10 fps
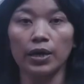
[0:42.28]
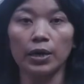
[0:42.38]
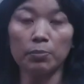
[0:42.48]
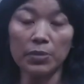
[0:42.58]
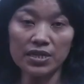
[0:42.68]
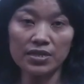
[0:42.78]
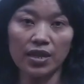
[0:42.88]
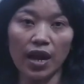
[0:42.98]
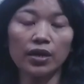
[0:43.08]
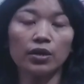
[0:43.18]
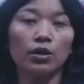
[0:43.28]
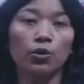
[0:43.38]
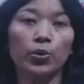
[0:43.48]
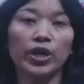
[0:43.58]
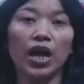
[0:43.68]
It means that
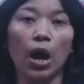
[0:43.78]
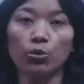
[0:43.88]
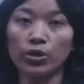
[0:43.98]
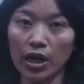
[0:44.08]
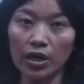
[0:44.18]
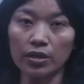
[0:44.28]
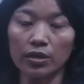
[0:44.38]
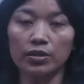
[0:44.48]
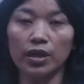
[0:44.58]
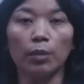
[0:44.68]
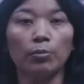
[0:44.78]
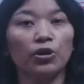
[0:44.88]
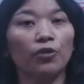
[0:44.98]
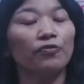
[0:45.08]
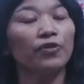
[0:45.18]
we counted the
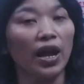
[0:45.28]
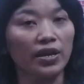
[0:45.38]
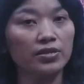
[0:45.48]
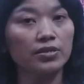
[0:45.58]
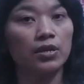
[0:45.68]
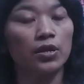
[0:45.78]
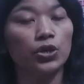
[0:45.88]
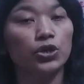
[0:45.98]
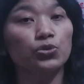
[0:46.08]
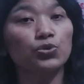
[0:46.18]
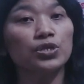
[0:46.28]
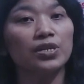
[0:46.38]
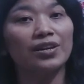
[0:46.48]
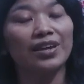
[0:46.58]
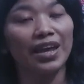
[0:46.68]
number of lines used
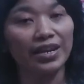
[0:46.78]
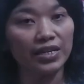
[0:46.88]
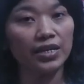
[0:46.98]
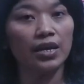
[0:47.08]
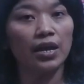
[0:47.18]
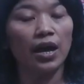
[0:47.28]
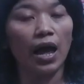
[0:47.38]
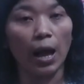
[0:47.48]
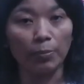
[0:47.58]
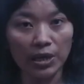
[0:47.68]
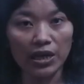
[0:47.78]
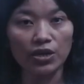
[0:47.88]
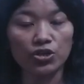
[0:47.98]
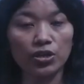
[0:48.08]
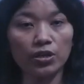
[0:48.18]
in any
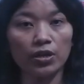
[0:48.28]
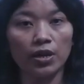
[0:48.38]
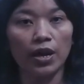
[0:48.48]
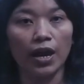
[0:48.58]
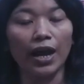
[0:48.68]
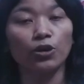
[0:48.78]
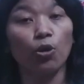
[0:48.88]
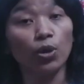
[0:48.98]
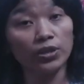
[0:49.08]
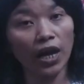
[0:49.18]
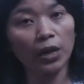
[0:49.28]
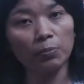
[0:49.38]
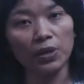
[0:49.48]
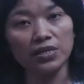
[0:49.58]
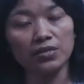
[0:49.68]
application, and on
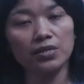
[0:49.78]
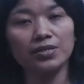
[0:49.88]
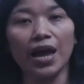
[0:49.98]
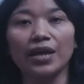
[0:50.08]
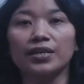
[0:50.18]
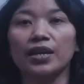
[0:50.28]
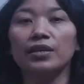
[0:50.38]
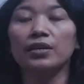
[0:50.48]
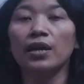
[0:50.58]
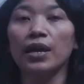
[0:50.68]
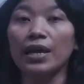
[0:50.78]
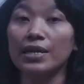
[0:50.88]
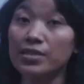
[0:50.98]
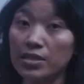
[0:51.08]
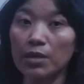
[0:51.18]
that basis I can
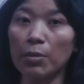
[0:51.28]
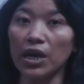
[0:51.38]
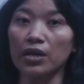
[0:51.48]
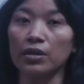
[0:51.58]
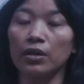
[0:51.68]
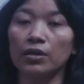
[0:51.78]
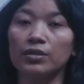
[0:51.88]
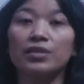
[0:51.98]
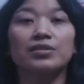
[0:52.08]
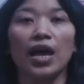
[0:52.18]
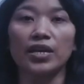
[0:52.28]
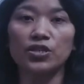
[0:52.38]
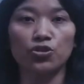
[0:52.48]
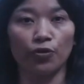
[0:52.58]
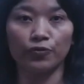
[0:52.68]
estimate the
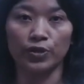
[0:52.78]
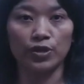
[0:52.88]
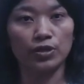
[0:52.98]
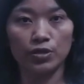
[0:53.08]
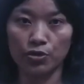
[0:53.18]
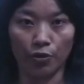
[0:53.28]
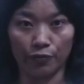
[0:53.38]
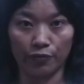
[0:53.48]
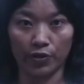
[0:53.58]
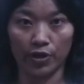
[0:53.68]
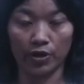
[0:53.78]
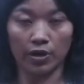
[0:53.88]
size of the software.